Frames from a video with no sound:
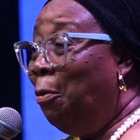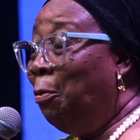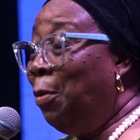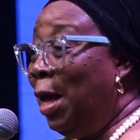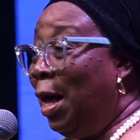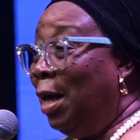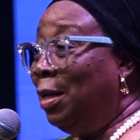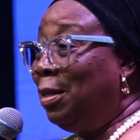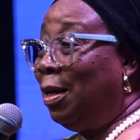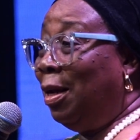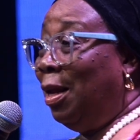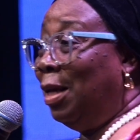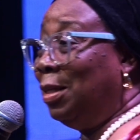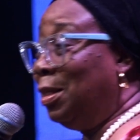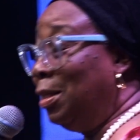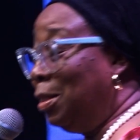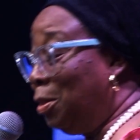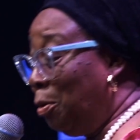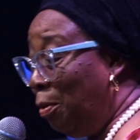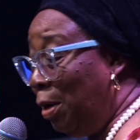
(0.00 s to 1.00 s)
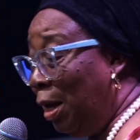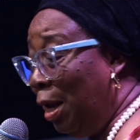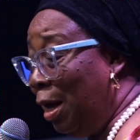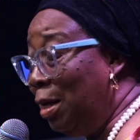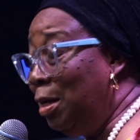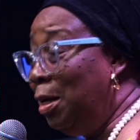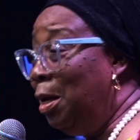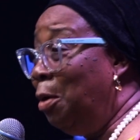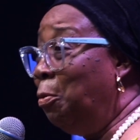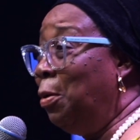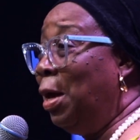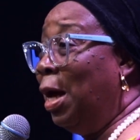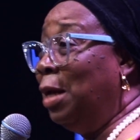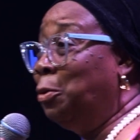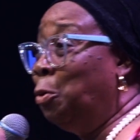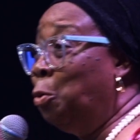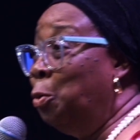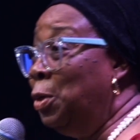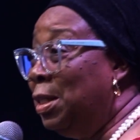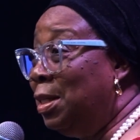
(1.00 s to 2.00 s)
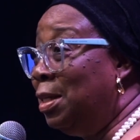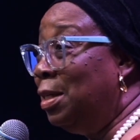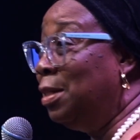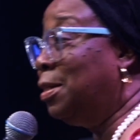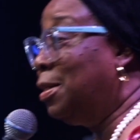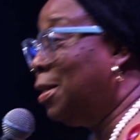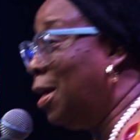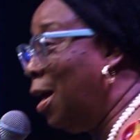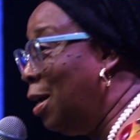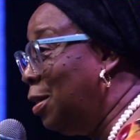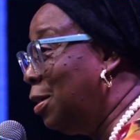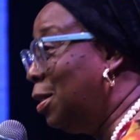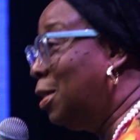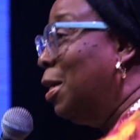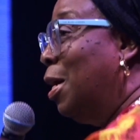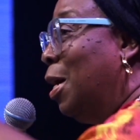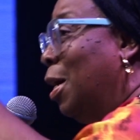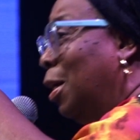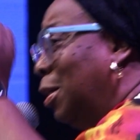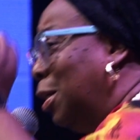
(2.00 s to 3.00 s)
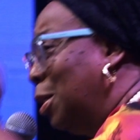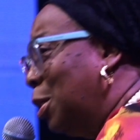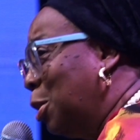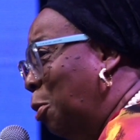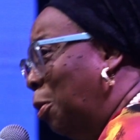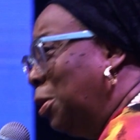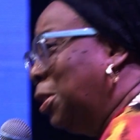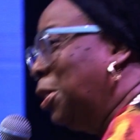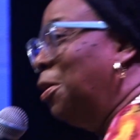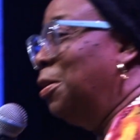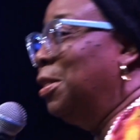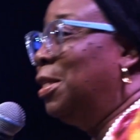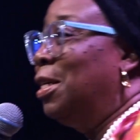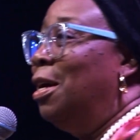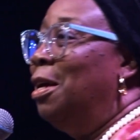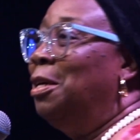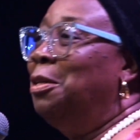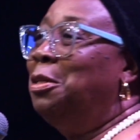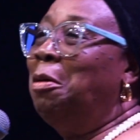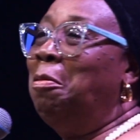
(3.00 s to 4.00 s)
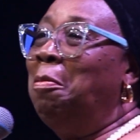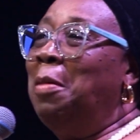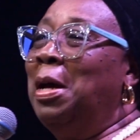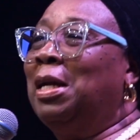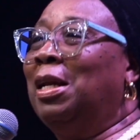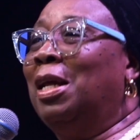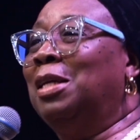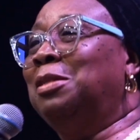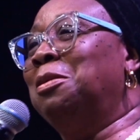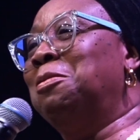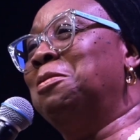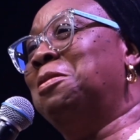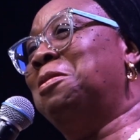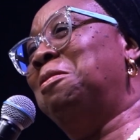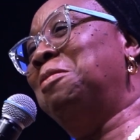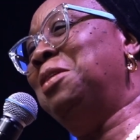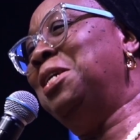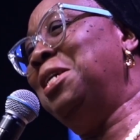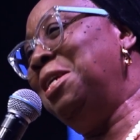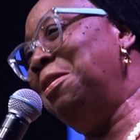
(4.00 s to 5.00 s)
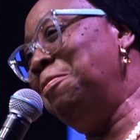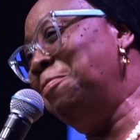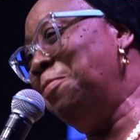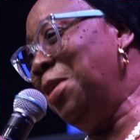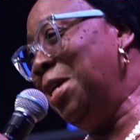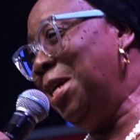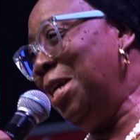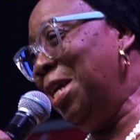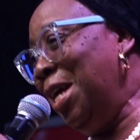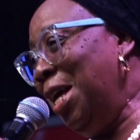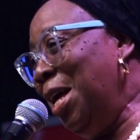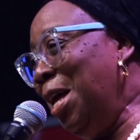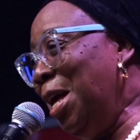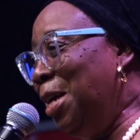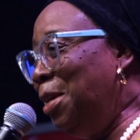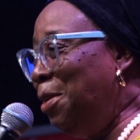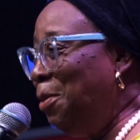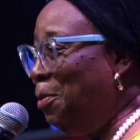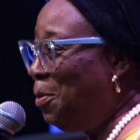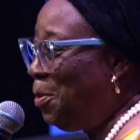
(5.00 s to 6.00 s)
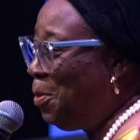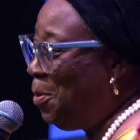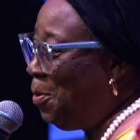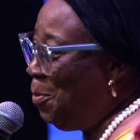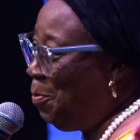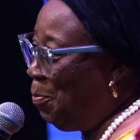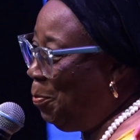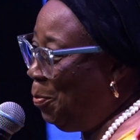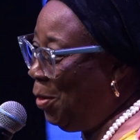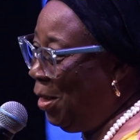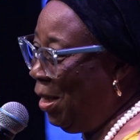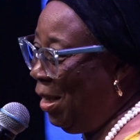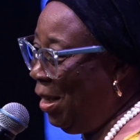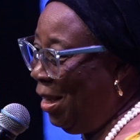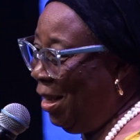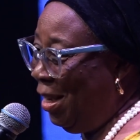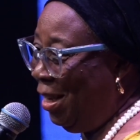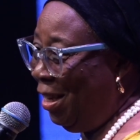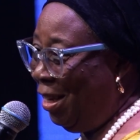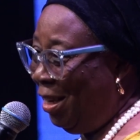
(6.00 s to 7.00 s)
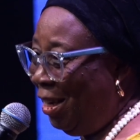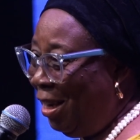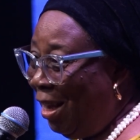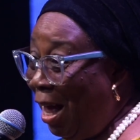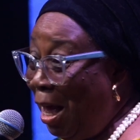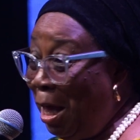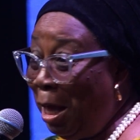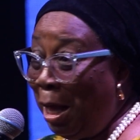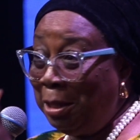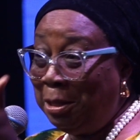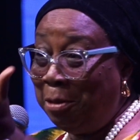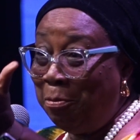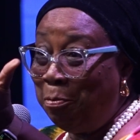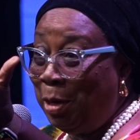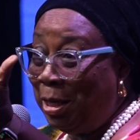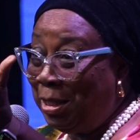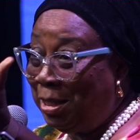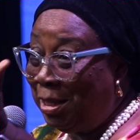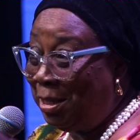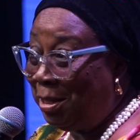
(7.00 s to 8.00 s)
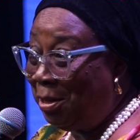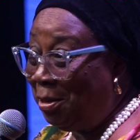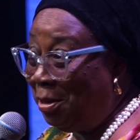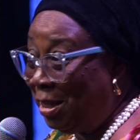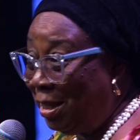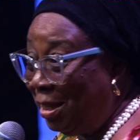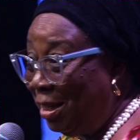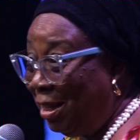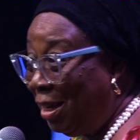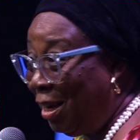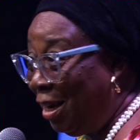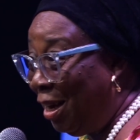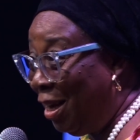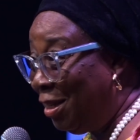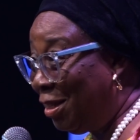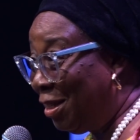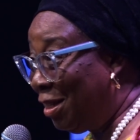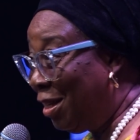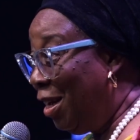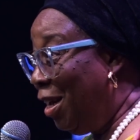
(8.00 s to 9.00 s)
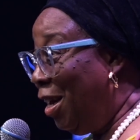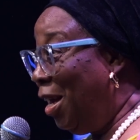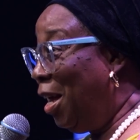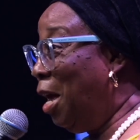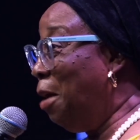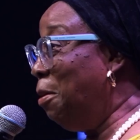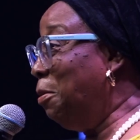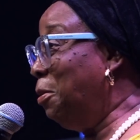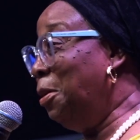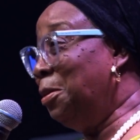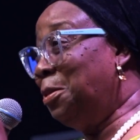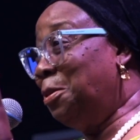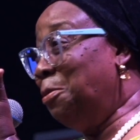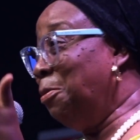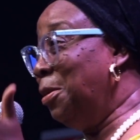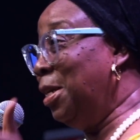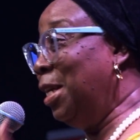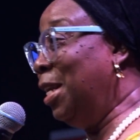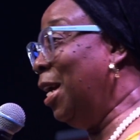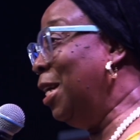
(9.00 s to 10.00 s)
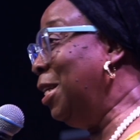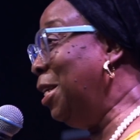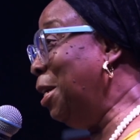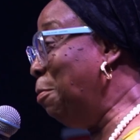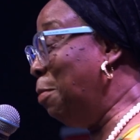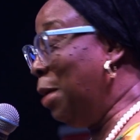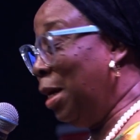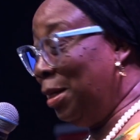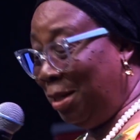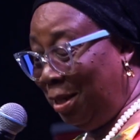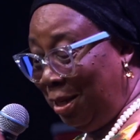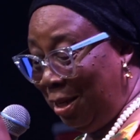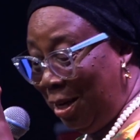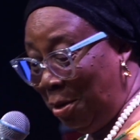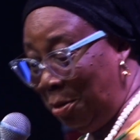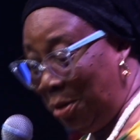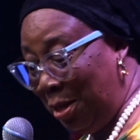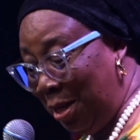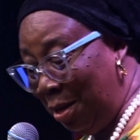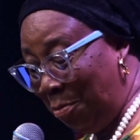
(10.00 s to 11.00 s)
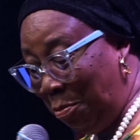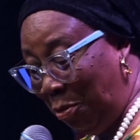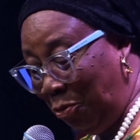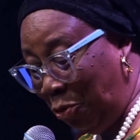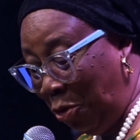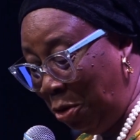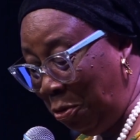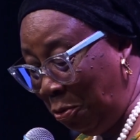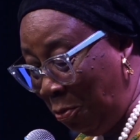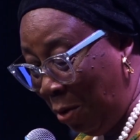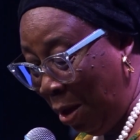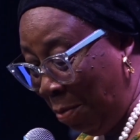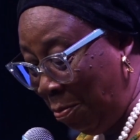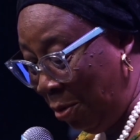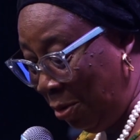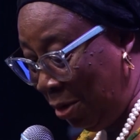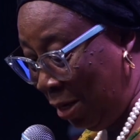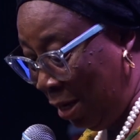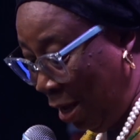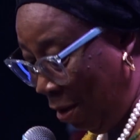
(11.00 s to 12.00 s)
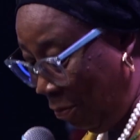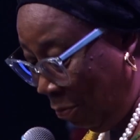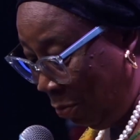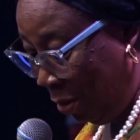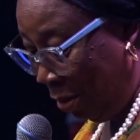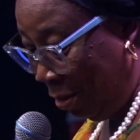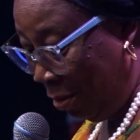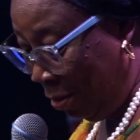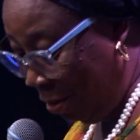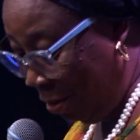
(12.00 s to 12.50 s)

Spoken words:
We had classes online. We had quizzes, tests, discussions. Some of my classmates would go, hey, ma, how are you coping? I had the best results in the class. I was just looking at them. I sit down there. Before you were born, I've been.